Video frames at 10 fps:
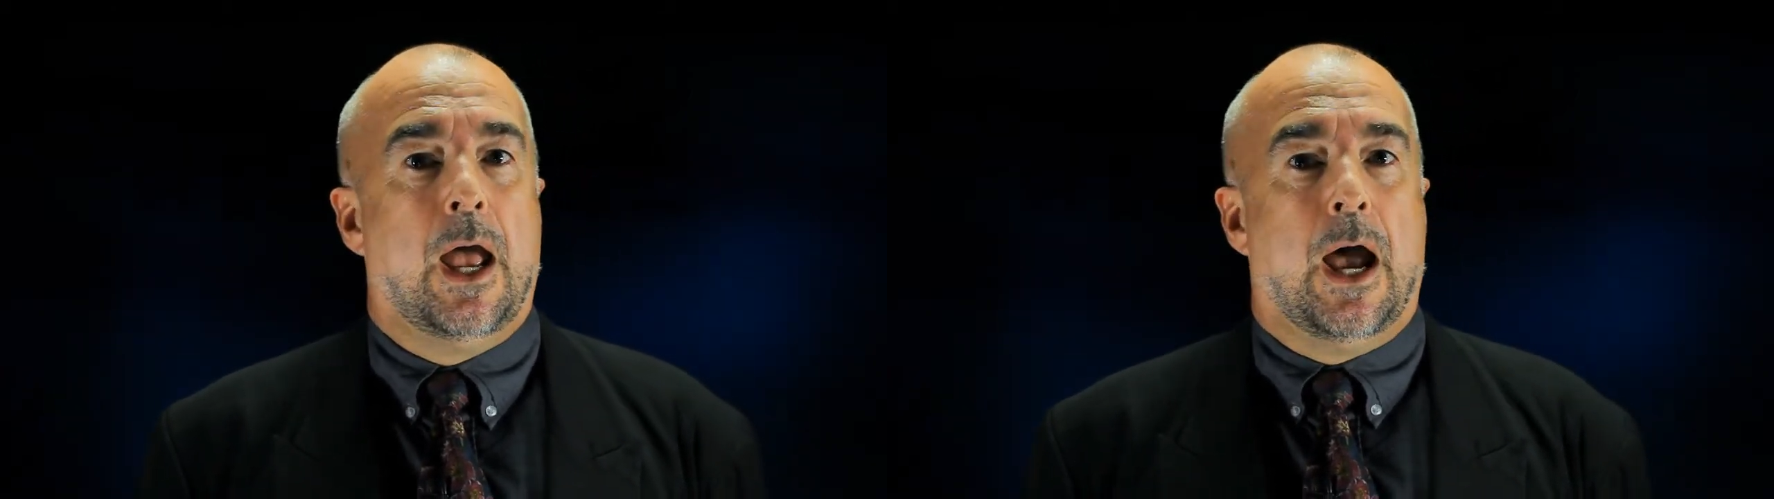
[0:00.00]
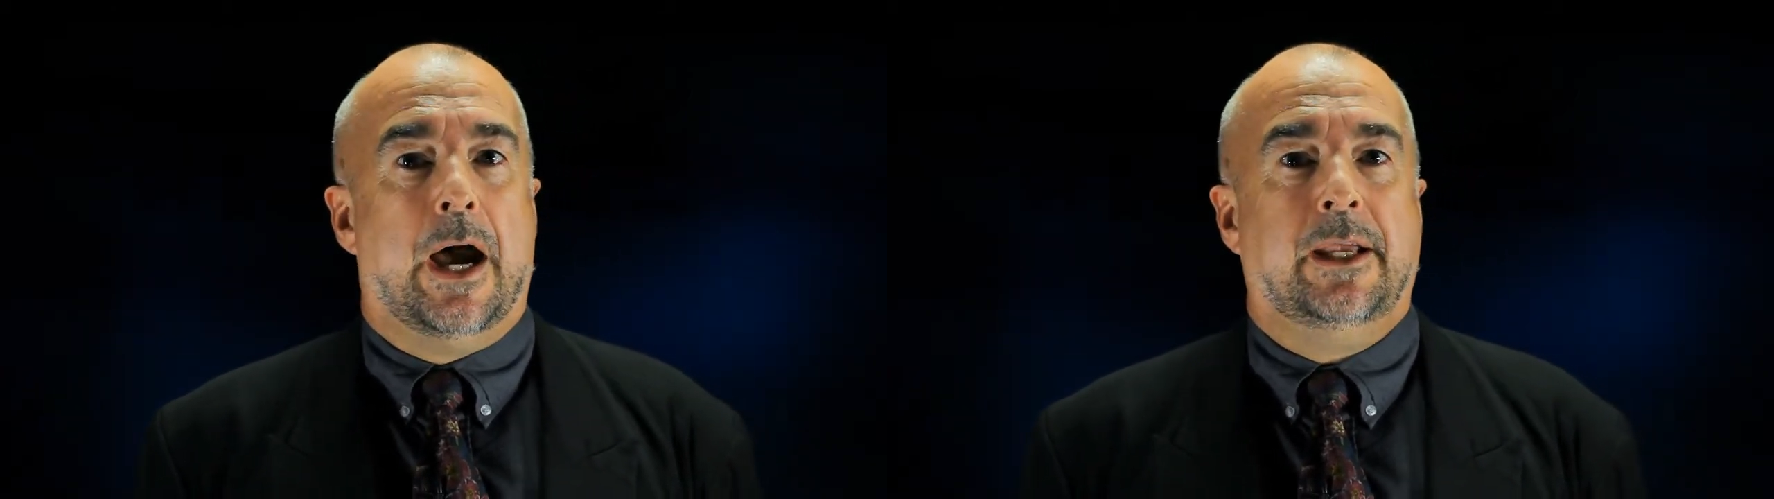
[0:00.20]

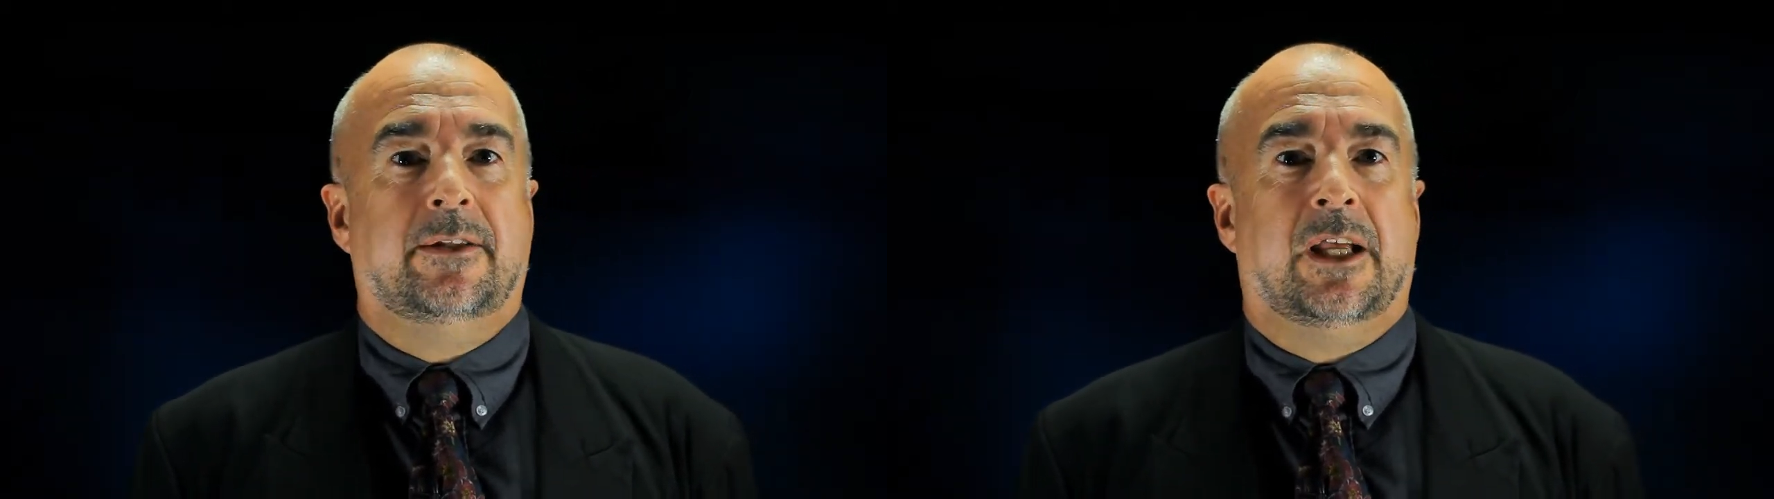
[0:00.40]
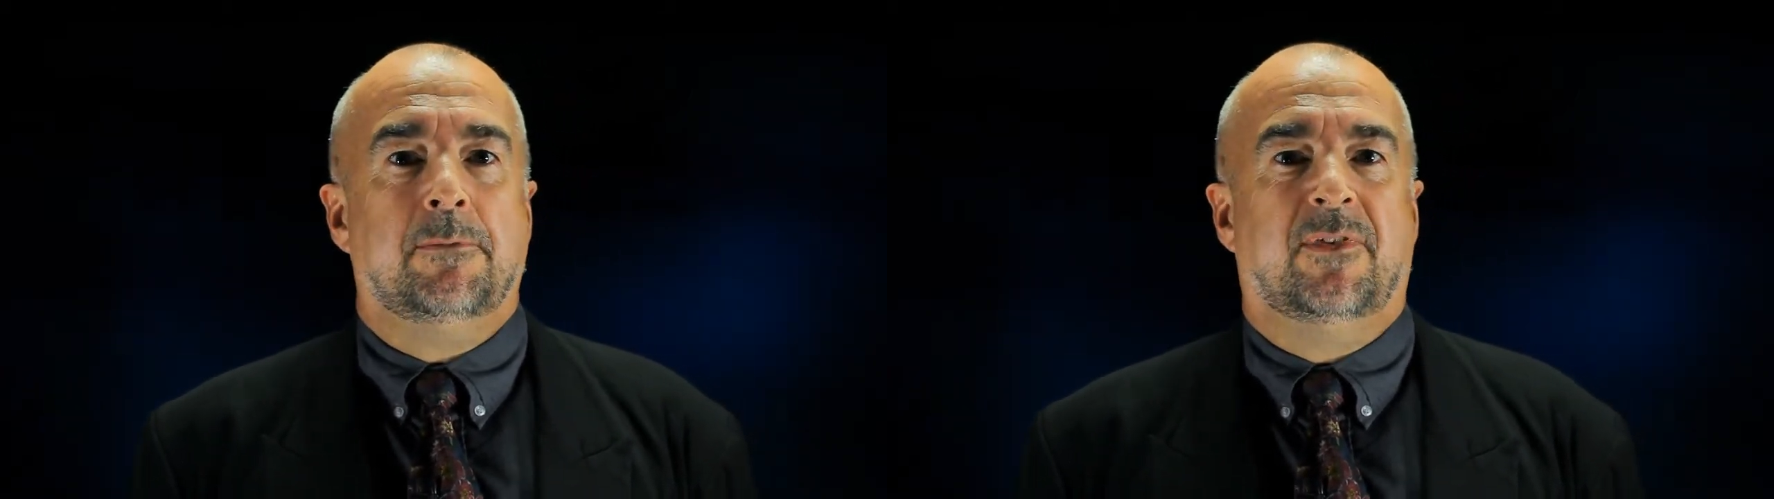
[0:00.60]

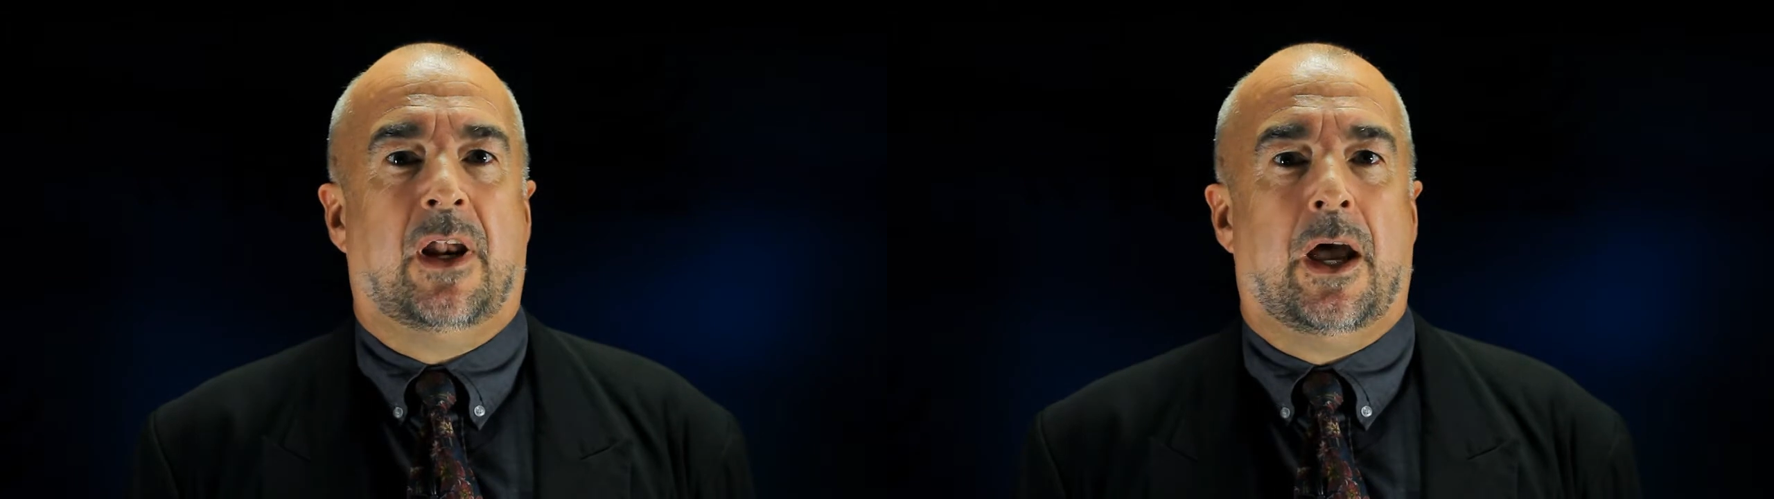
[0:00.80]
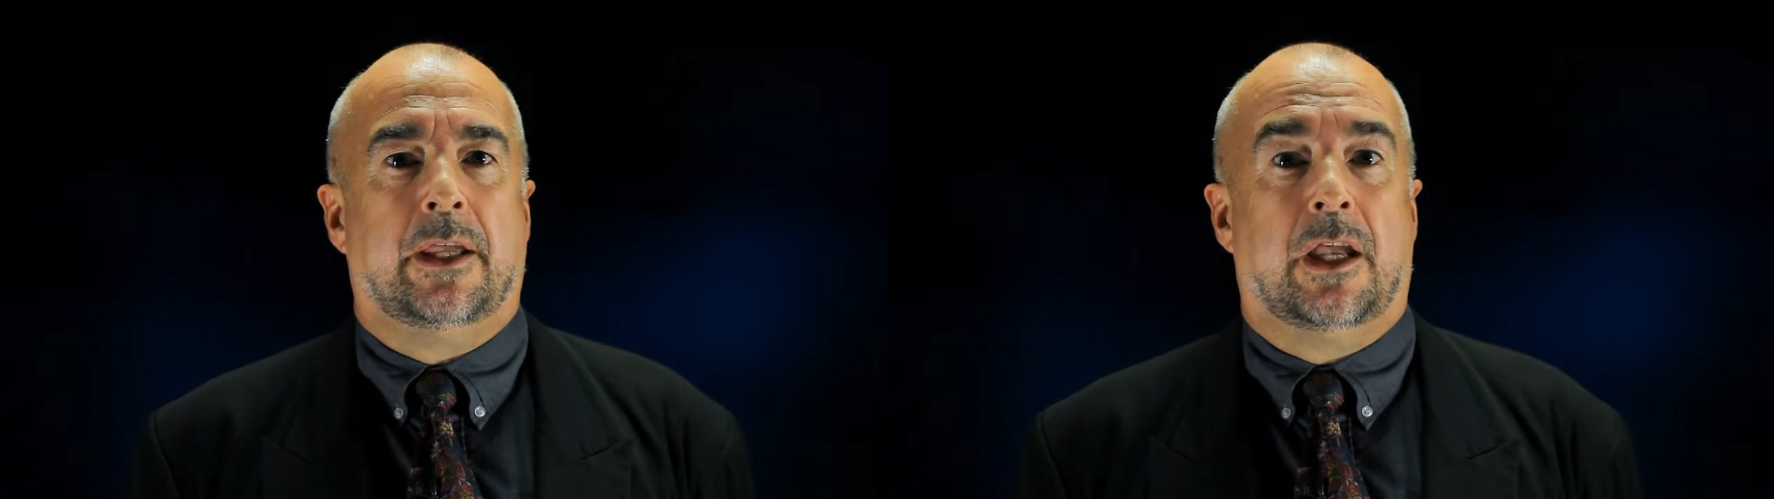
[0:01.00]
Items
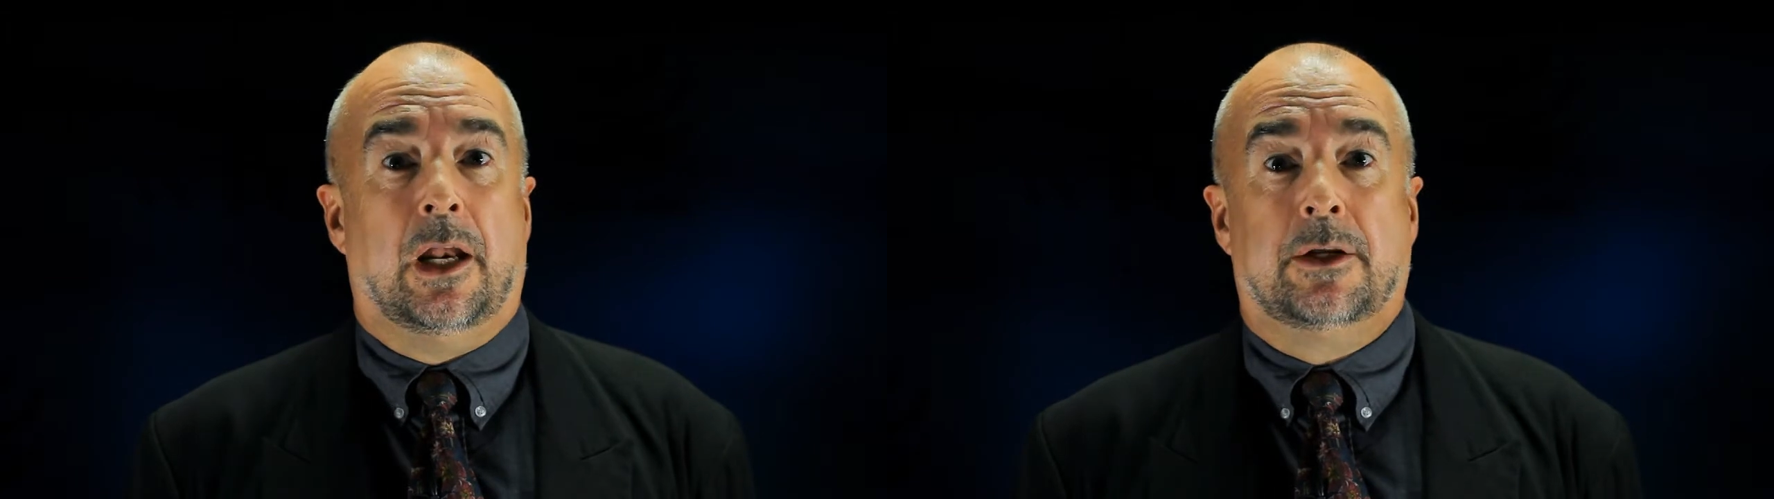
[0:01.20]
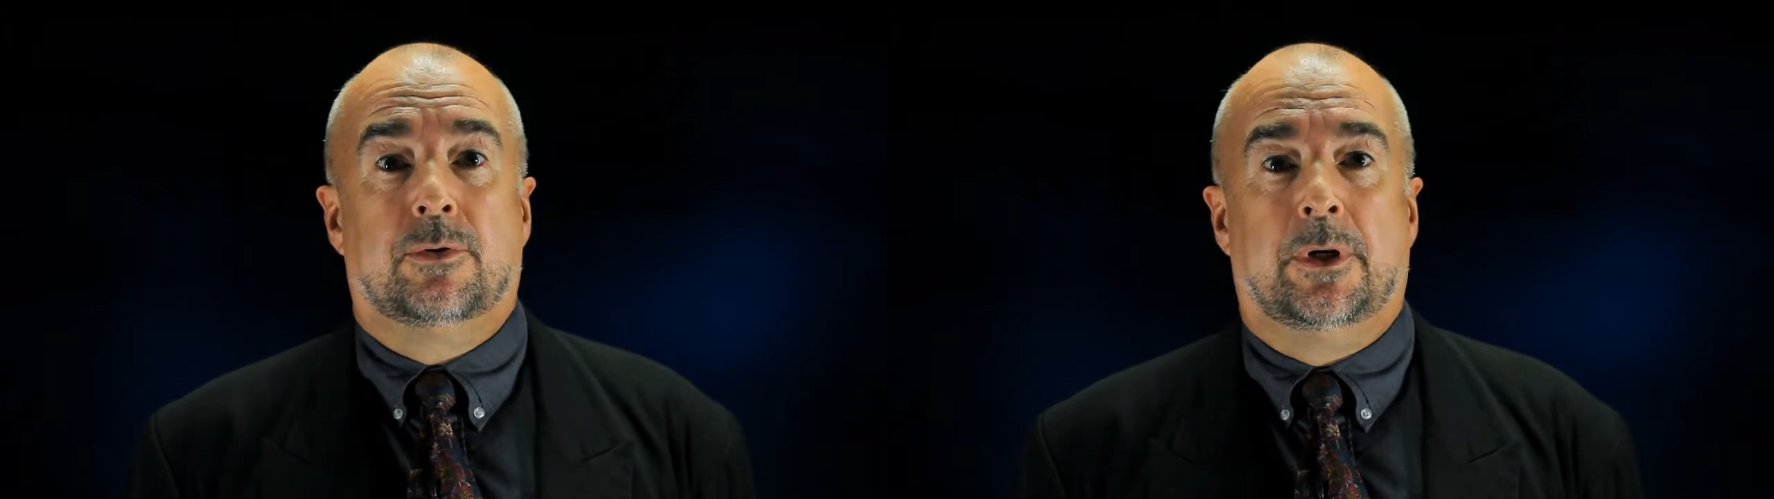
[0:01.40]
like
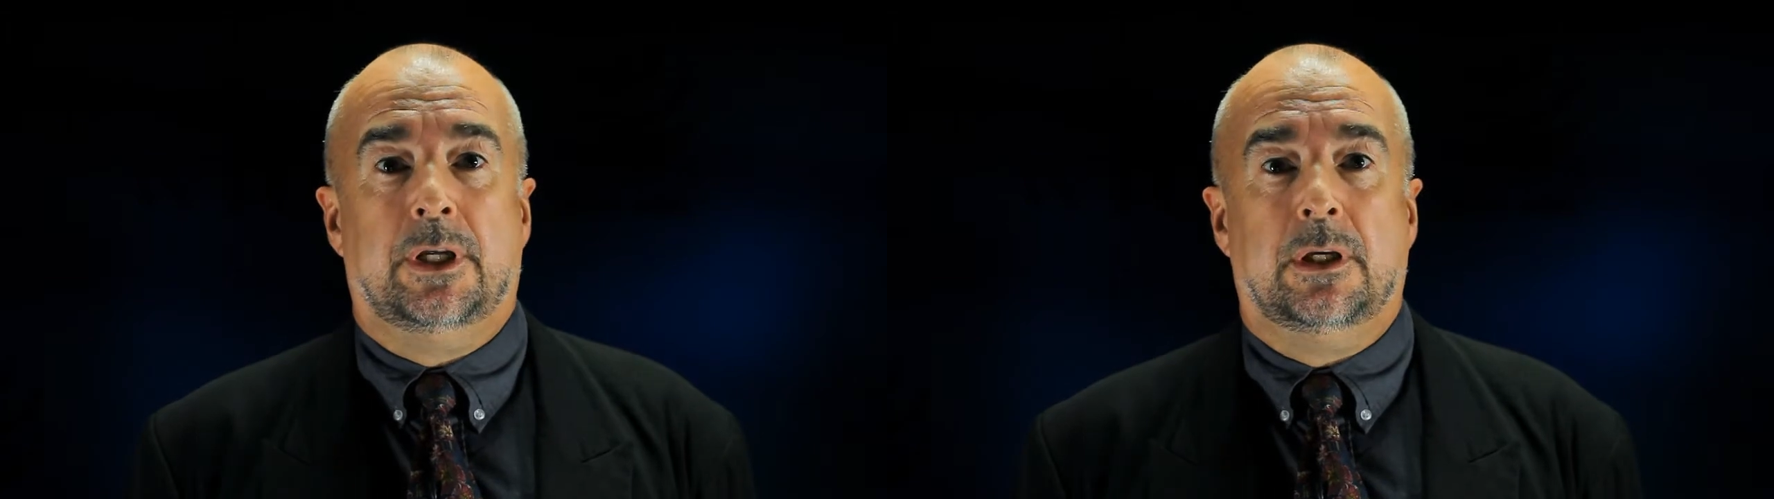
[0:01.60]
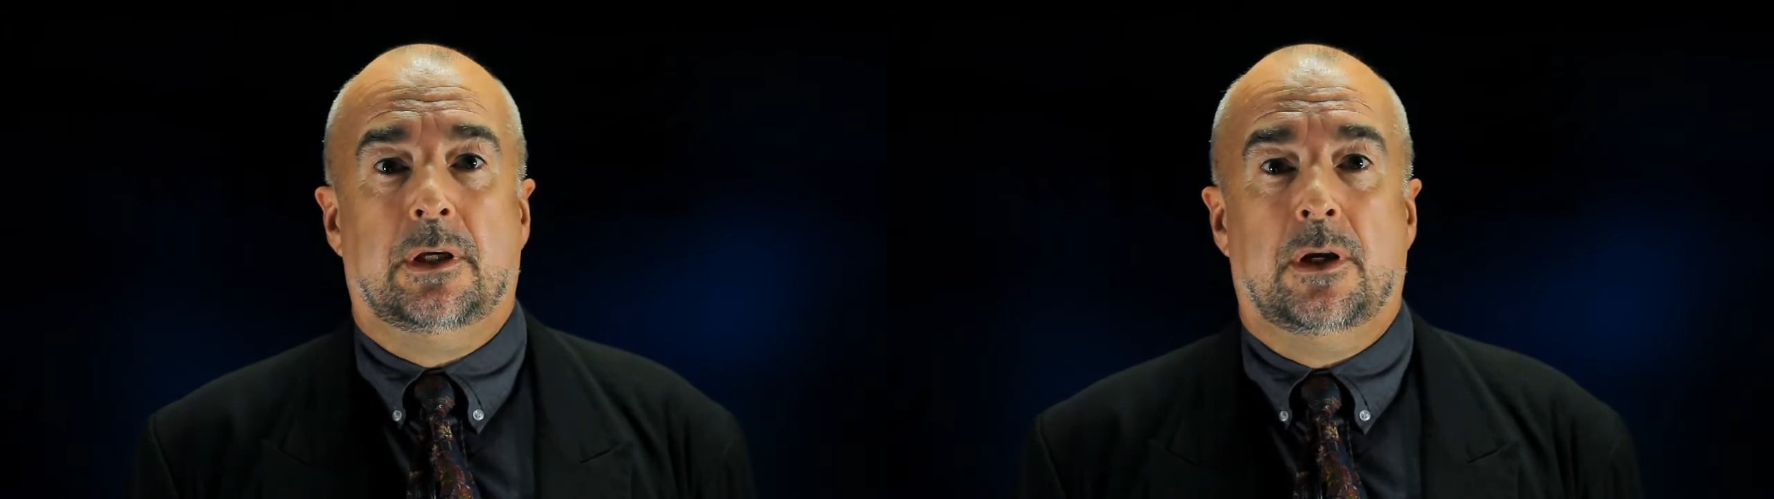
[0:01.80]

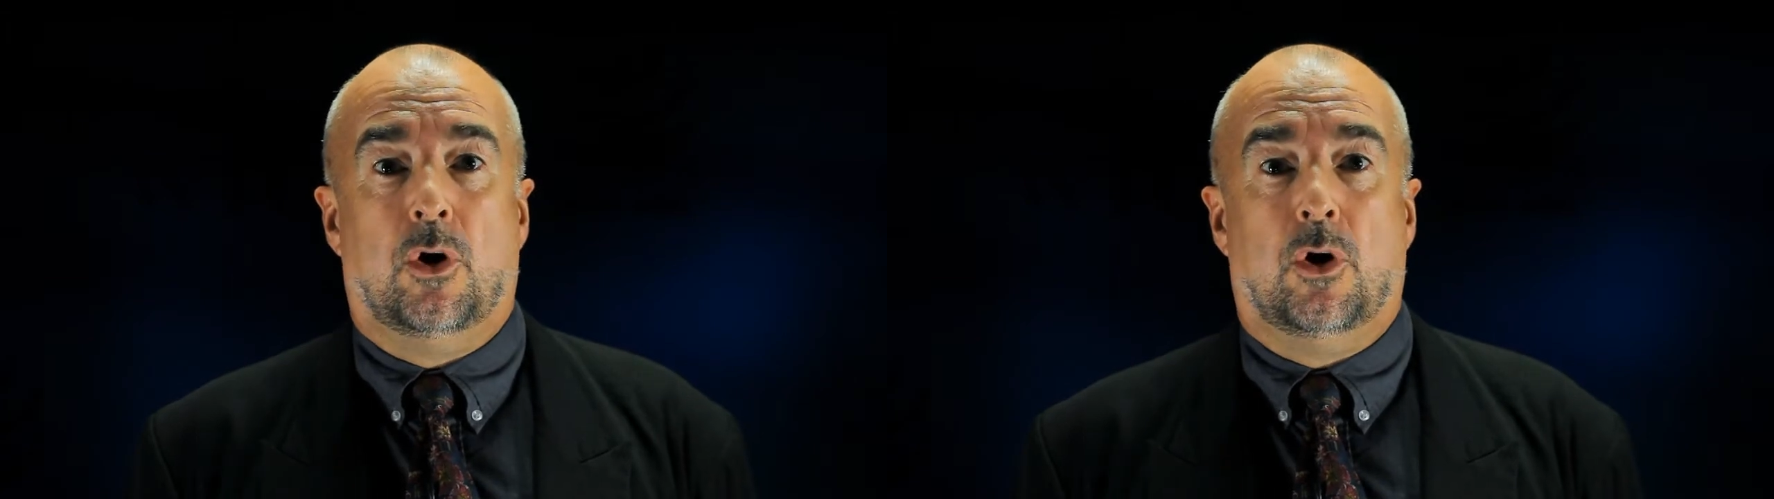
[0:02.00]
electronic